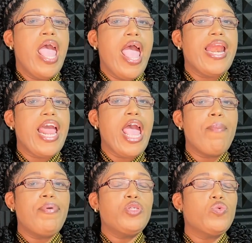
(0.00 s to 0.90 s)
and the
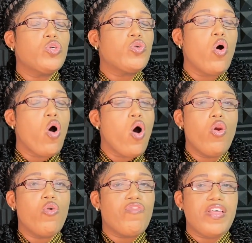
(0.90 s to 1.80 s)
herpes was
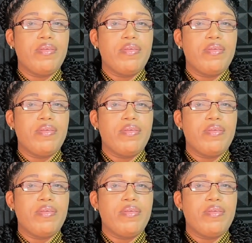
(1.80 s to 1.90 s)
all over